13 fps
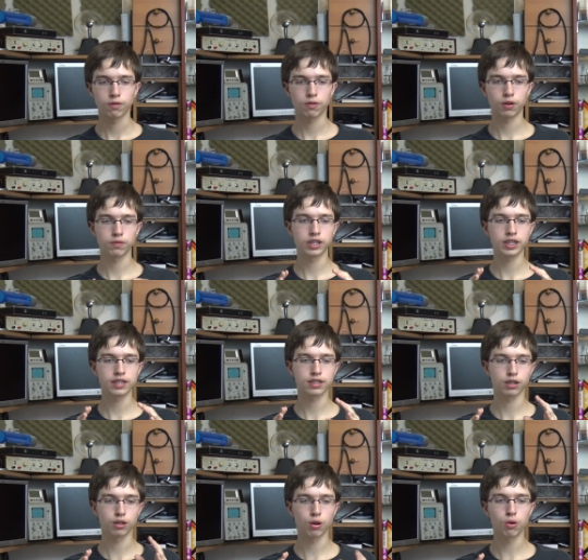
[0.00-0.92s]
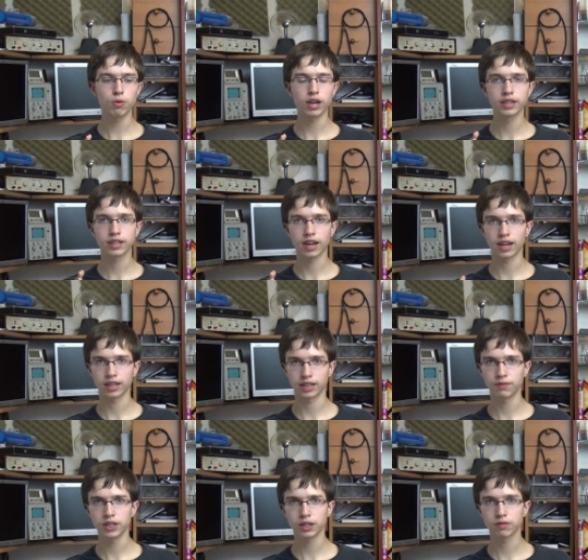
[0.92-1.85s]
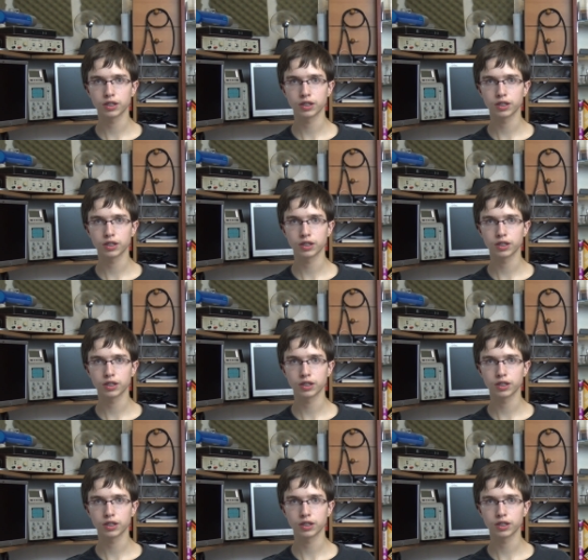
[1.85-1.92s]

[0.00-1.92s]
from this low and high limit,